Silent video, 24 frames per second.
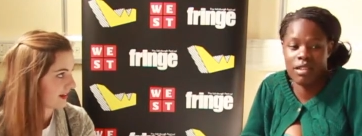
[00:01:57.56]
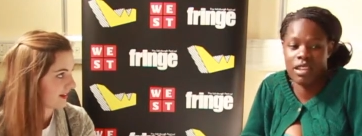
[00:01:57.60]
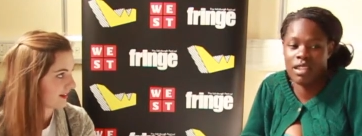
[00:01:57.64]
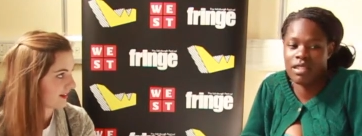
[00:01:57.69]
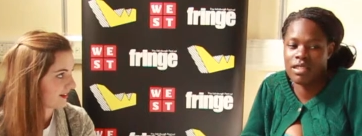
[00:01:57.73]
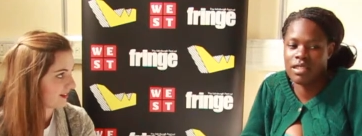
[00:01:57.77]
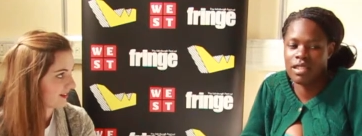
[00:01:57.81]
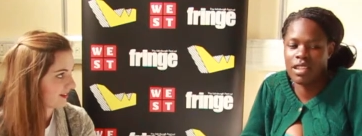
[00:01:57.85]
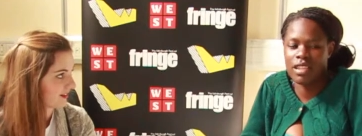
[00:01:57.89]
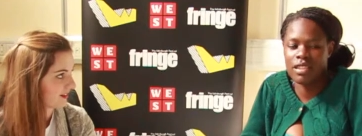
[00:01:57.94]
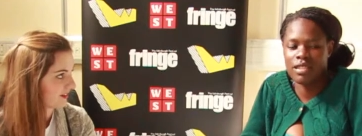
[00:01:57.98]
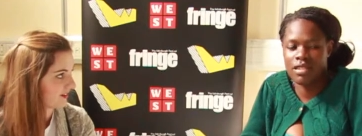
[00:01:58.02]

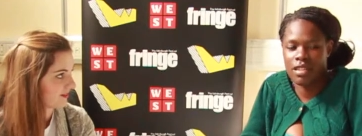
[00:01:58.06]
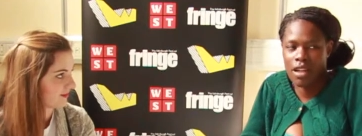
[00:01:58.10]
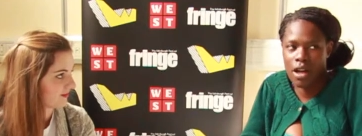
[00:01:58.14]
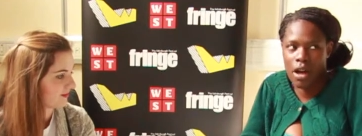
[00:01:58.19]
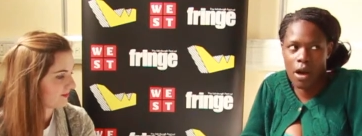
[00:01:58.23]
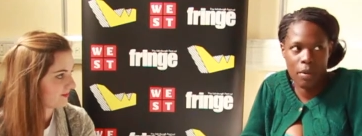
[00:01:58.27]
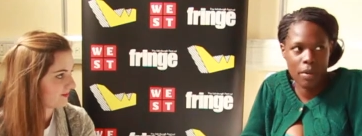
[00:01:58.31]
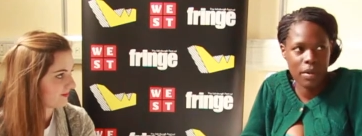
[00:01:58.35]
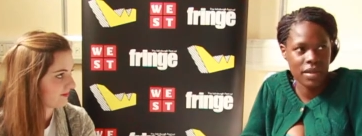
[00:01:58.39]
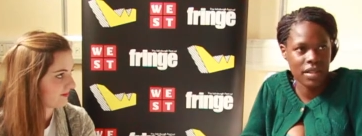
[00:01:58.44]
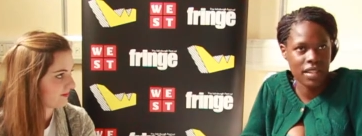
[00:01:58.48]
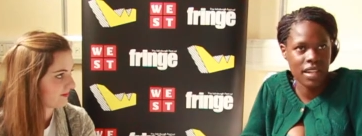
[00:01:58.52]
Speaker 1: the
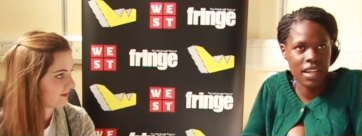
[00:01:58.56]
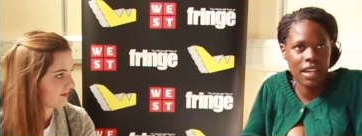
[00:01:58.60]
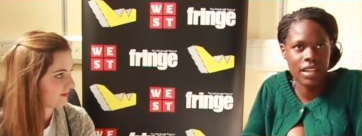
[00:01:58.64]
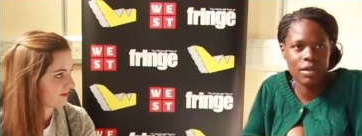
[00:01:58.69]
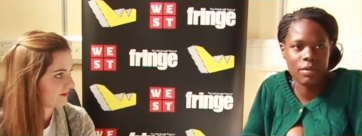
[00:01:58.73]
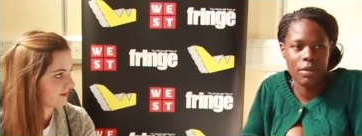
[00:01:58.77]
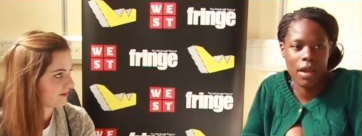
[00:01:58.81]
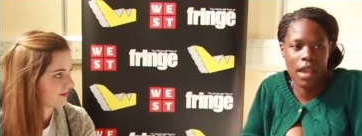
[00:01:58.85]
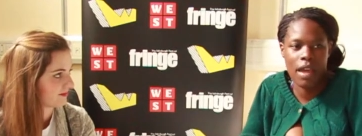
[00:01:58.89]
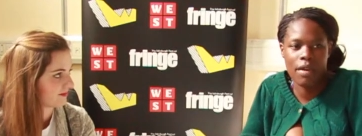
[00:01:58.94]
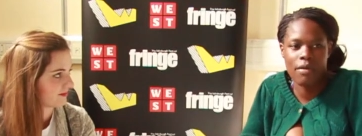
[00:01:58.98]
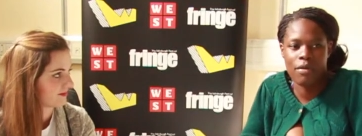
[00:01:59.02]
hub, isn't it? It's
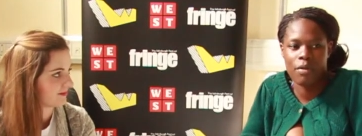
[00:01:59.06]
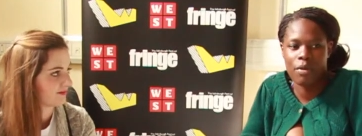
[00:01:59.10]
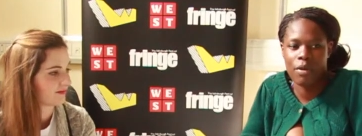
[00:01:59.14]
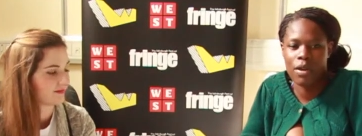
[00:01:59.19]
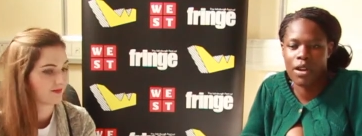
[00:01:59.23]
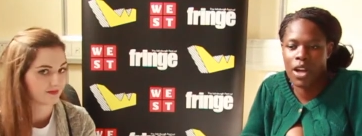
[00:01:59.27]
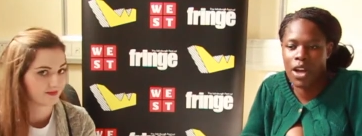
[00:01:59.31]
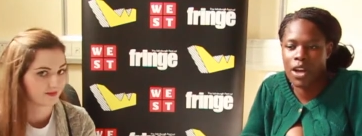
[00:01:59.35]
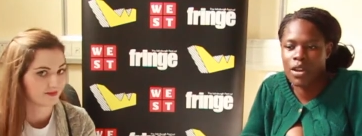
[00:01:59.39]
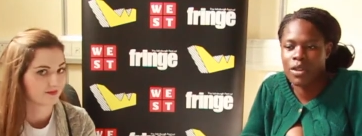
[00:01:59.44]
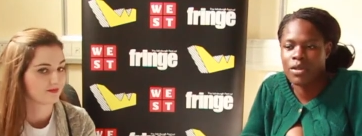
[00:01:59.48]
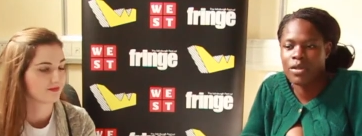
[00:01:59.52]
where everyone
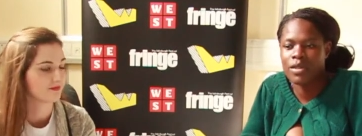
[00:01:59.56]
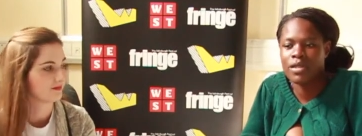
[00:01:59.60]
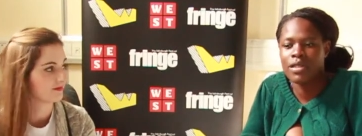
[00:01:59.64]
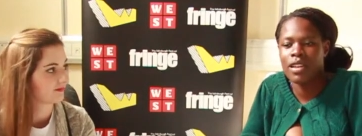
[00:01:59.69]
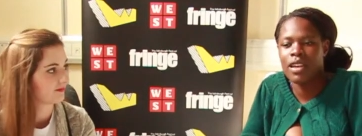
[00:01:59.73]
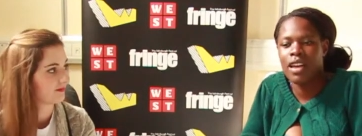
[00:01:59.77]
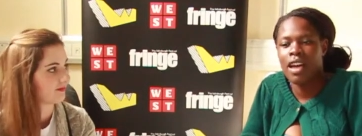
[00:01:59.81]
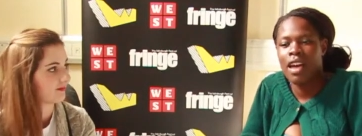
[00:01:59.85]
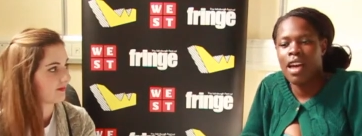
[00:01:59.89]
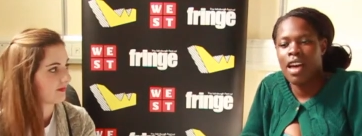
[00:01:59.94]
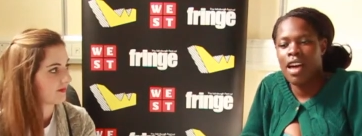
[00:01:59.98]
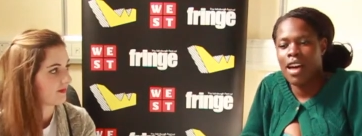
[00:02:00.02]
goes.
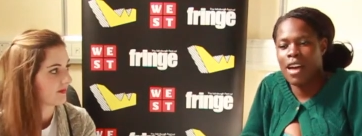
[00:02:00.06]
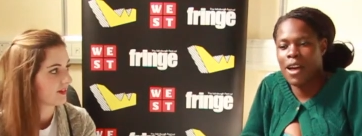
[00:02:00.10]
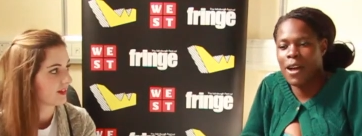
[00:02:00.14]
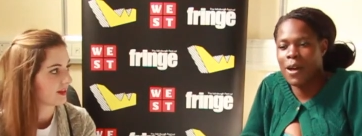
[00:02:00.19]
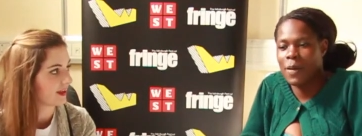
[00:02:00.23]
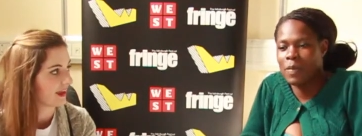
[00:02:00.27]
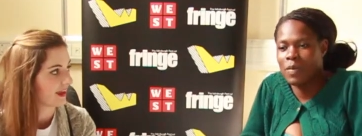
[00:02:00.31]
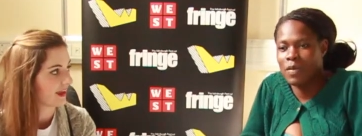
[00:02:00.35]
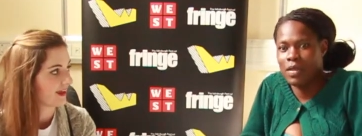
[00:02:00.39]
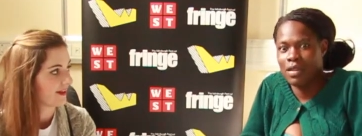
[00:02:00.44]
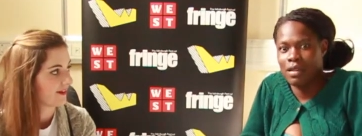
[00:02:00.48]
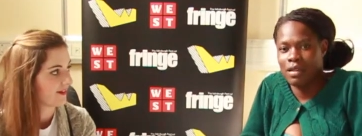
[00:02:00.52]

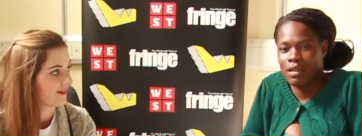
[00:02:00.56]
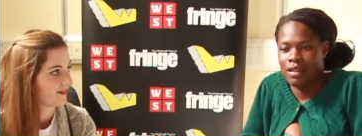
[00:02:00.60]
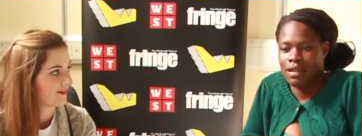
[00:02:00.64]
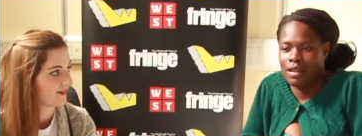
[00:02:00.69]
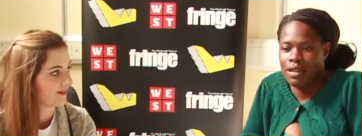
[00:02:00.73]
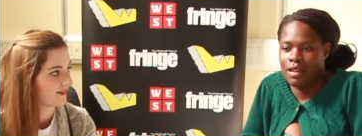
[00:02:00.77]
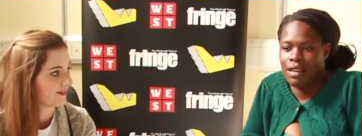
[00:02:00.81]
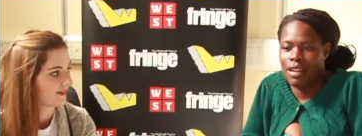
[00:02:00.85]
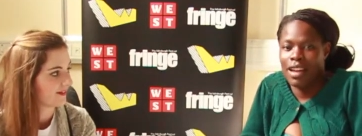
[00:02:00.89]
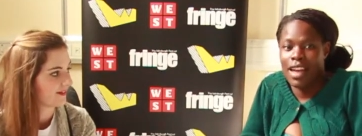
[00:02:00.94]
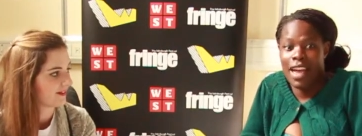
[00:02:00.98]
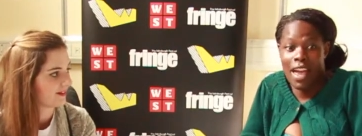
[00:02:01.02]
And
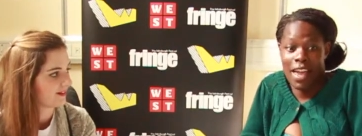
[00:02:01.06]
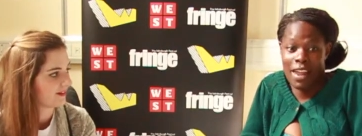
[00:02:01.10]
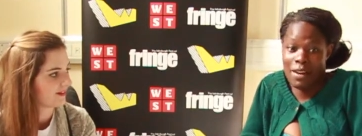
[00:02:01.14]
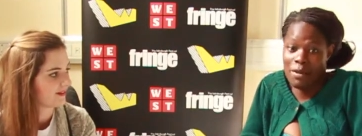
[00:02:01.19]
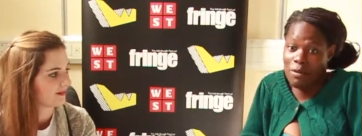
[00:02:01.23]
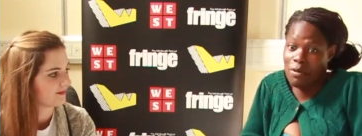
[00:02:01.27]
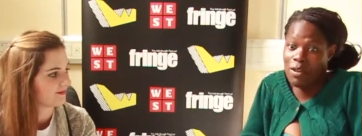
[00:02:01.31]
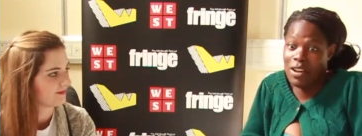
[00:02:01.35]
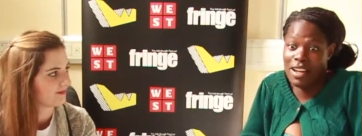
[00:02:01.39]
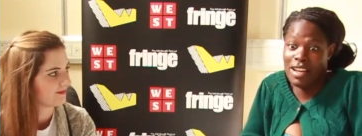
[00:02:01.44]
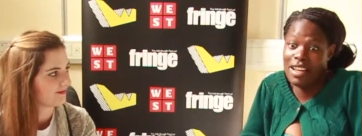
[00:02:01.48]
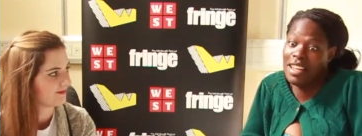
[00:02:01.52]
it
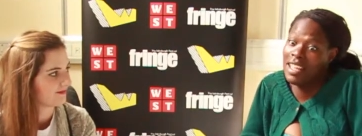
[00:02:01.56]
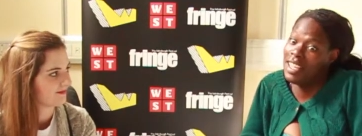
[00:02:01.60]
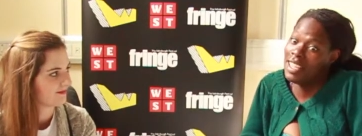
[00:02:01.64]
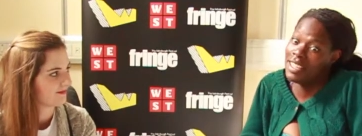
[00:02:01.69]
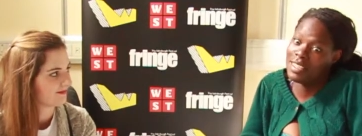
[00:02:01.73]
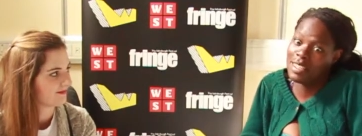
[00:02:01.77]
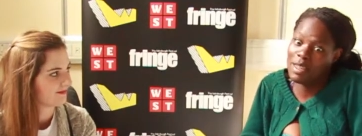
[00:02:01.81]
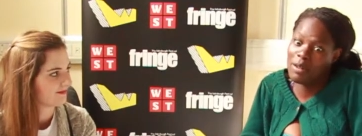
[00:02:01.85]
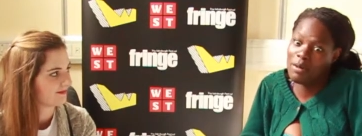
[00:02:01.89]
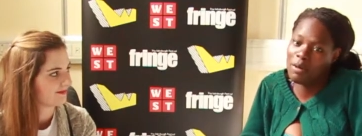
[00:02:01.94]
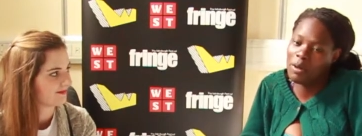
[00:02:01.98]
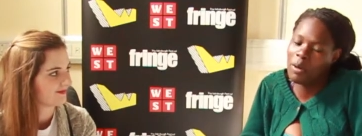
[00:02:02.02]
really
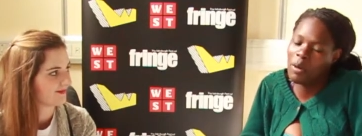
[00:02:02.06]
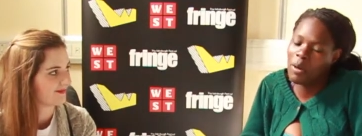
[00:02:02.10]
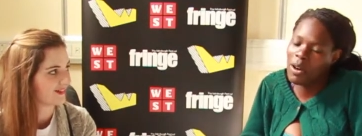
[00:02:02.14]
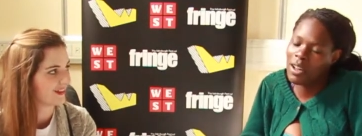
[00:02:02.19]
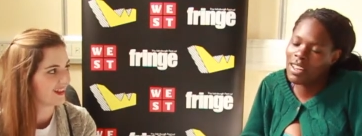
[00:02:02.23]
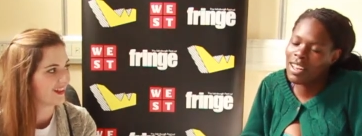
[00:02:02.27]
is everyone.